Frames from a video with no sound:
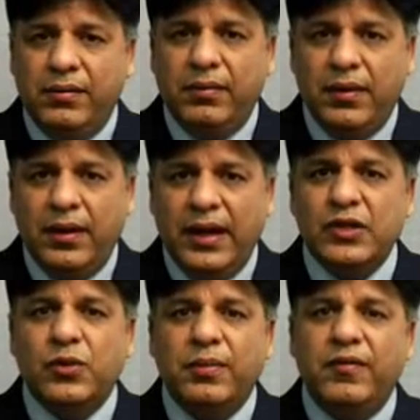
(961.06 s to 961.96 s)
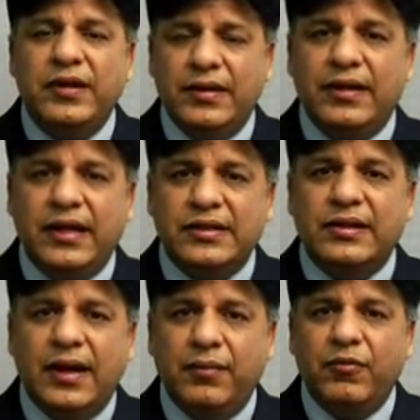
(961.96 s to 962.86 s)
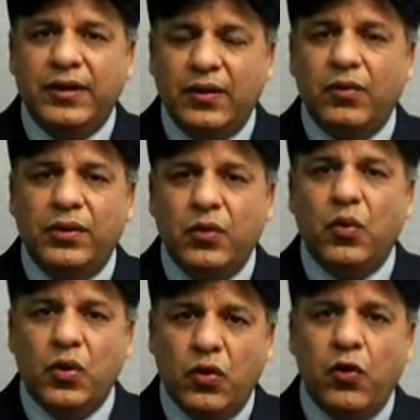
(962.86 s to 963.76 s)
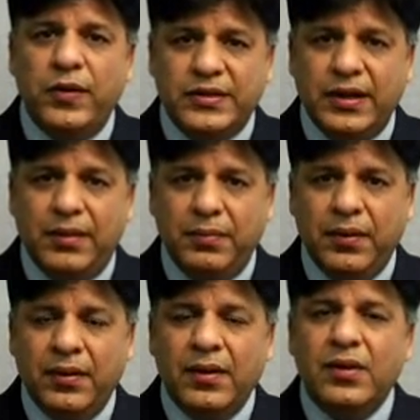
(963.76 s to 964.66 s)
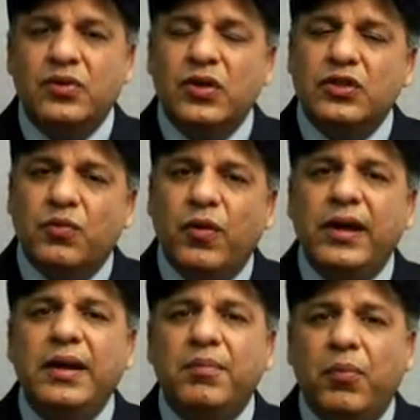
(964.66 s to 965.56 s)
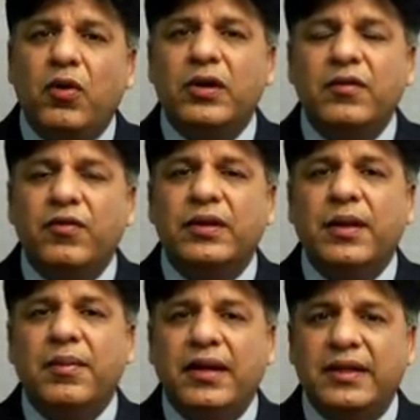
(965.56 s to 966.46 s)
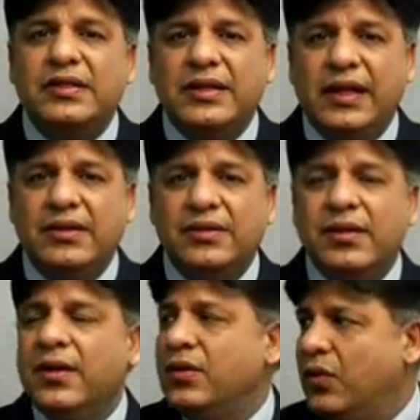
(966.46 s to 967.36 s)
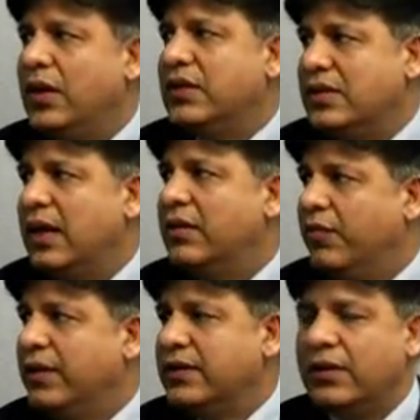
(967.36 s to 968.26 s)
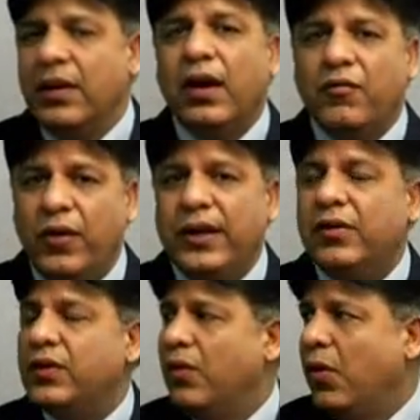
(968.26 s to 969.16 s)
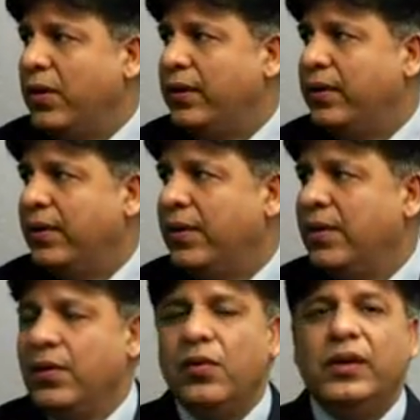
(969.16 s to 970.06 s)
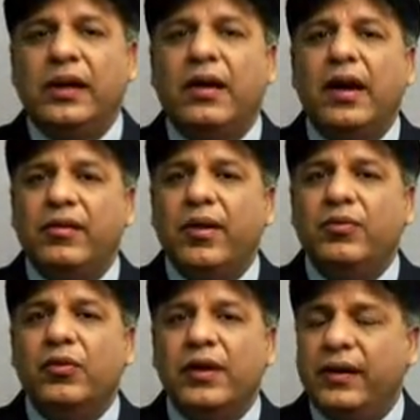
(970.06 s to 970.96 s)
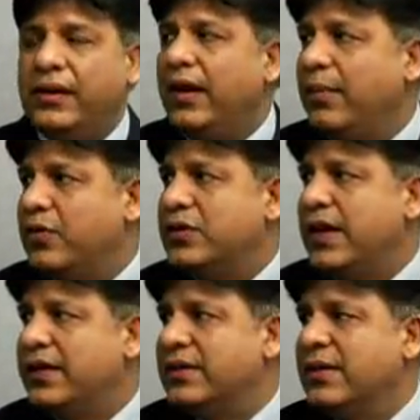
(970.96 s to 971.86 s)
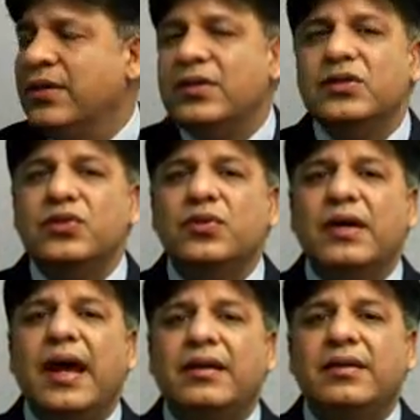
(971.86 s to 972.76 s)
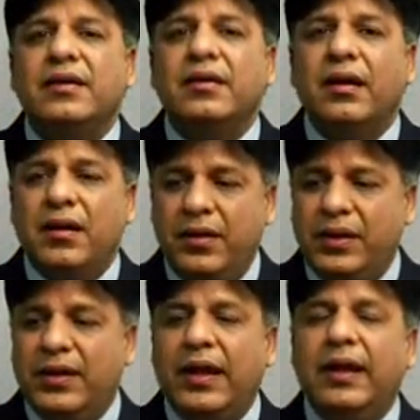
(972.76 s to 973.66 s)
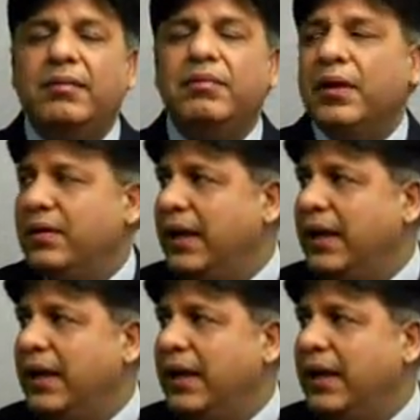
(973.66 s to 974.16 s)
their H-1B visa. That's the time when the new quota opens up. So it's very important for them at this stage to consult with a very good lawyer who can guide them through the entire process, so that they